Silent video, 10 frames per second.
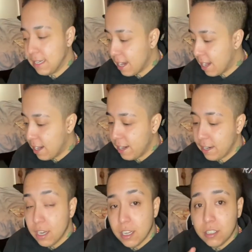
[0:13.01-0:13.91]

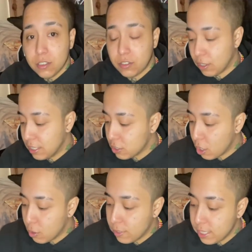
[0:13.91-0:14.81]
Alright. So as
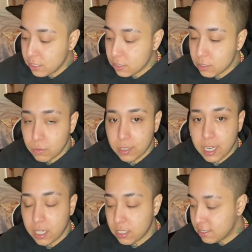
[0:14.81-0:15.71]
always, we're
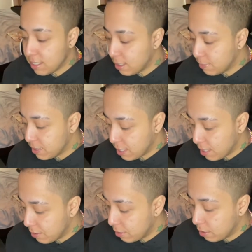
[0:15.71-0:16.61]
getting our setup
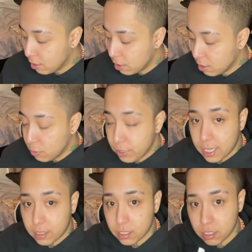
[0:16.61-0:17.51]
together. We
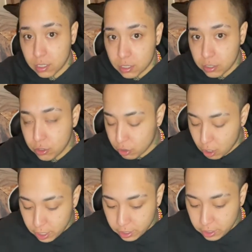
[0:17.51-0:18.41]
got the
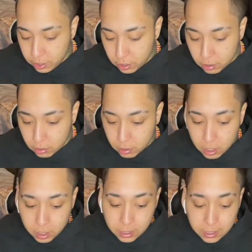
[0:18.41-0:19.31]
drawing needle,
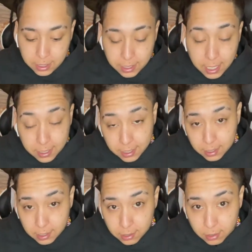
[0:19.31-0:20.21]
the injection
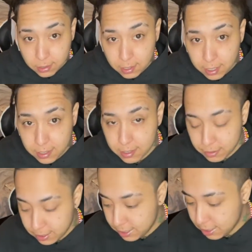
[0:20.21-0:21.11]
needle, and the
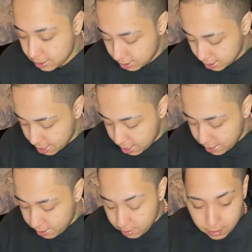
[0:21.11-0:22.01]
syringe.
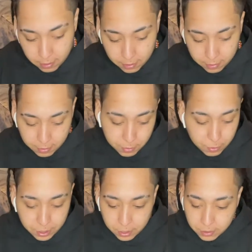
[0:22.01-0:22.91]
Alright.
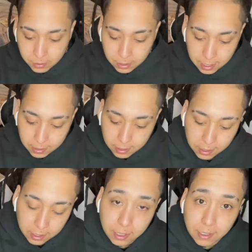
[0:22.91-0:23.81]
We also got
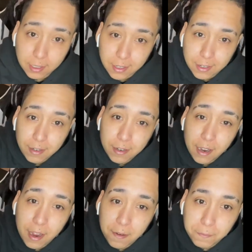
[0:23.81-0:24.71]
the
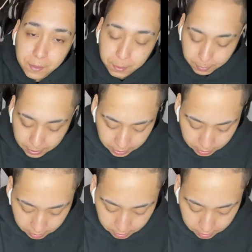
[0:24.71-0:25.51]
MVP.